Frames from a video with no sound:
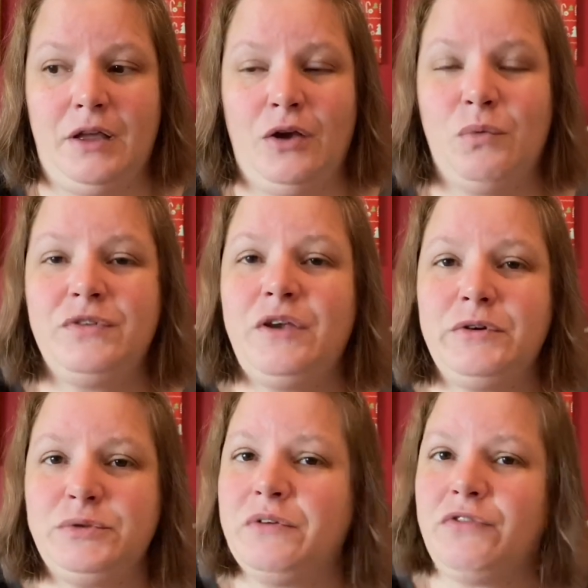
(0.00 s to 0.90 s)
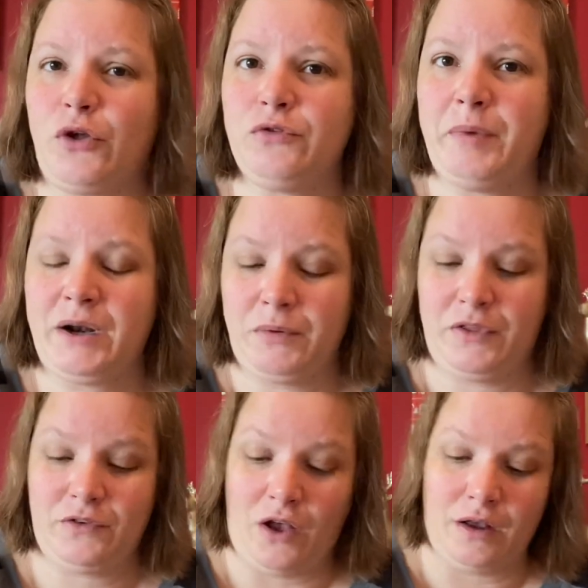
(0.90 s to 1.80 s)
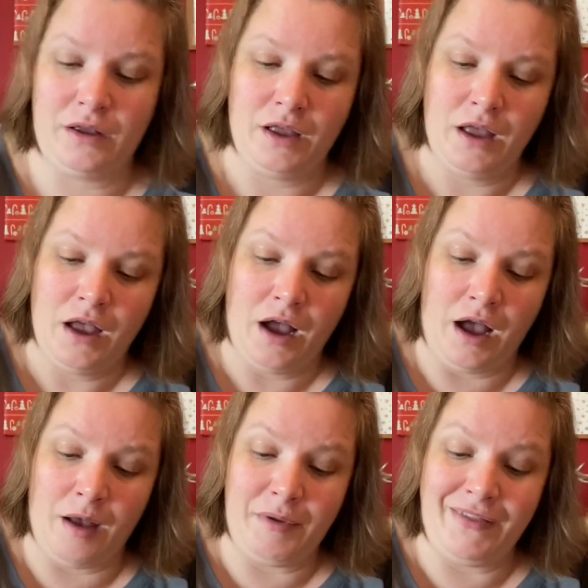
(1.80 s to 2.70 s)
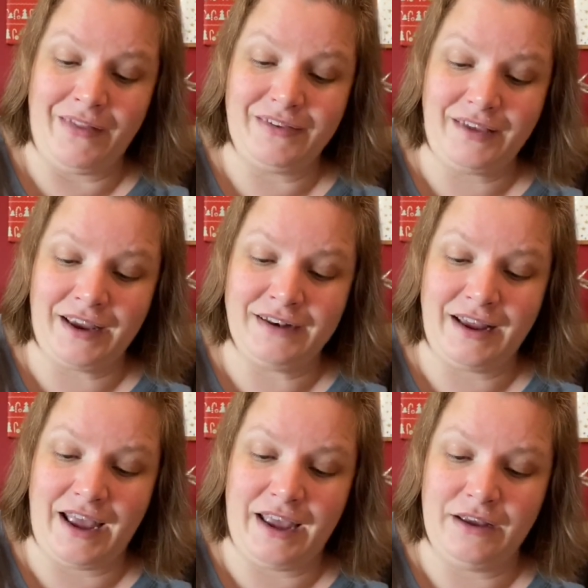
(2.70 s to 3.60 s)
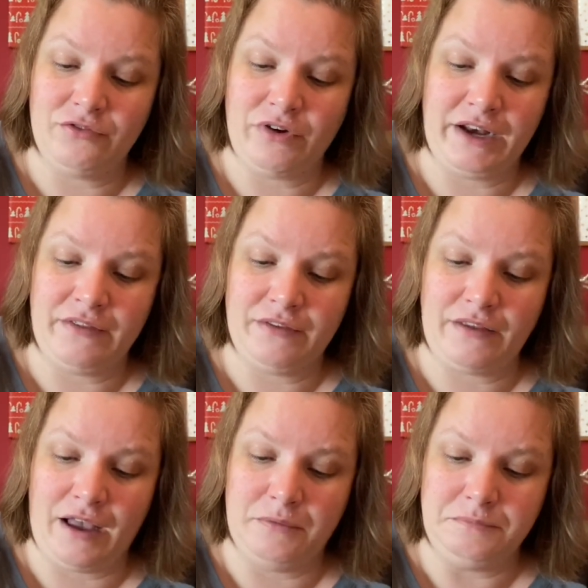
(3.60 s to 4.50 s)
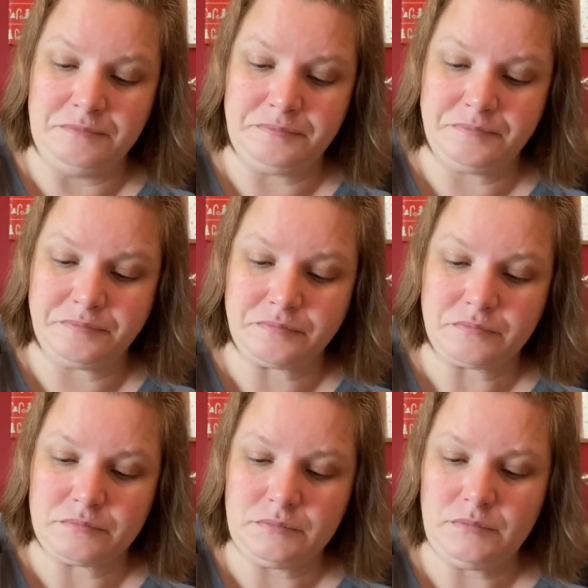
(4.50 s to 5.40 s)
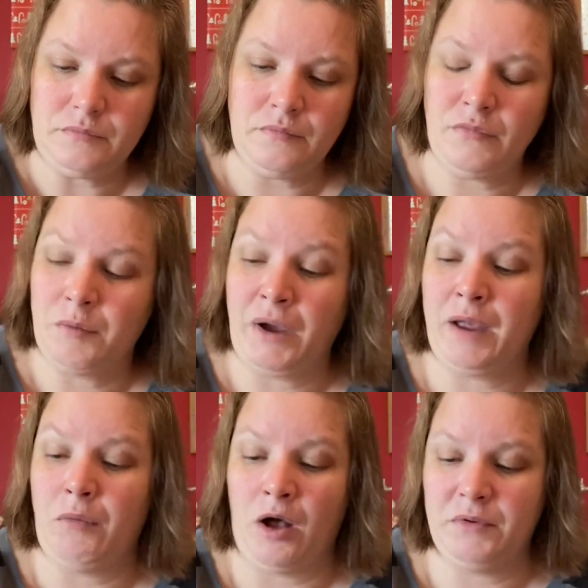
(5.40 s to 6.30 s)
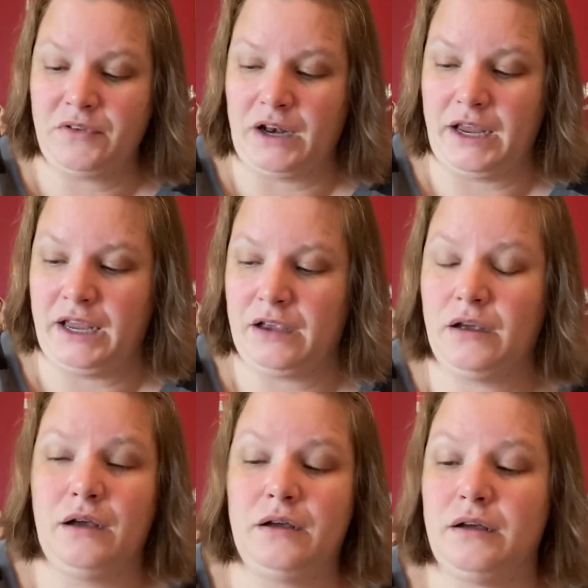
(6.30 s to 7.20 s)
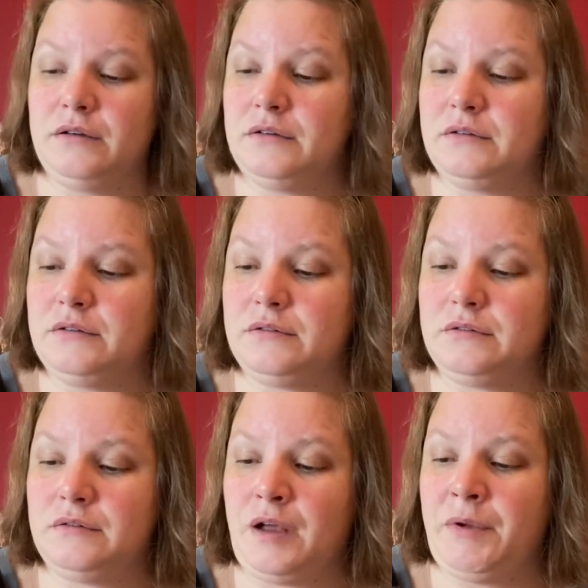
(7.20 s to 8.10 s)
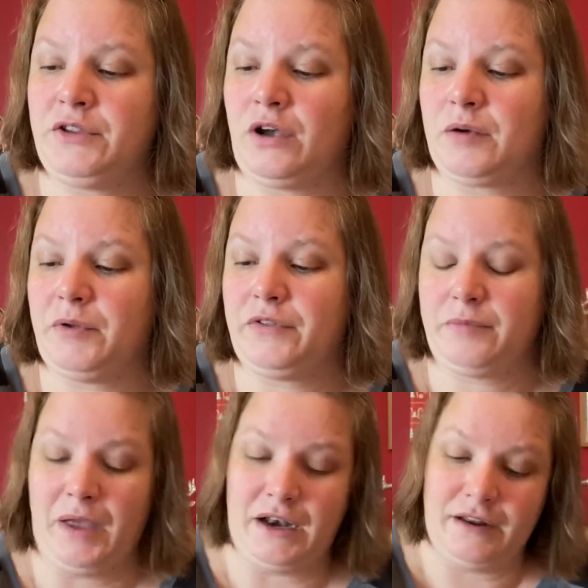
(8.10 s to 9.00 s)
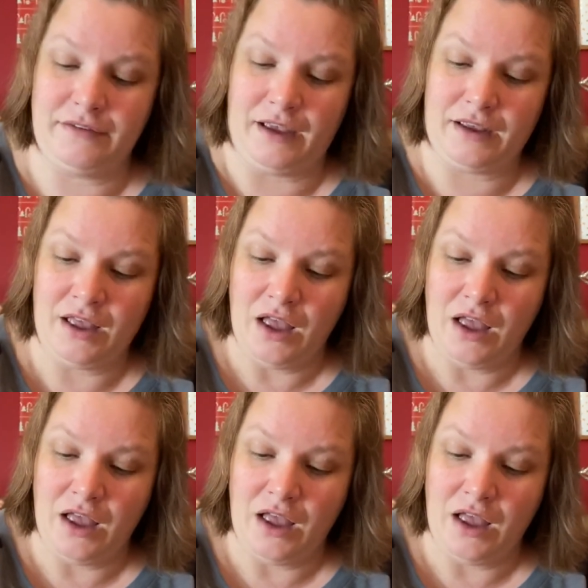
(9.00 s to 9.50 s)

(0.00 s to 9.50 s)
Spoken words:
We'll see which one flows better with the song. And then the second day, writing this down, I am almost out of ink. I might talk about this pen in a sec.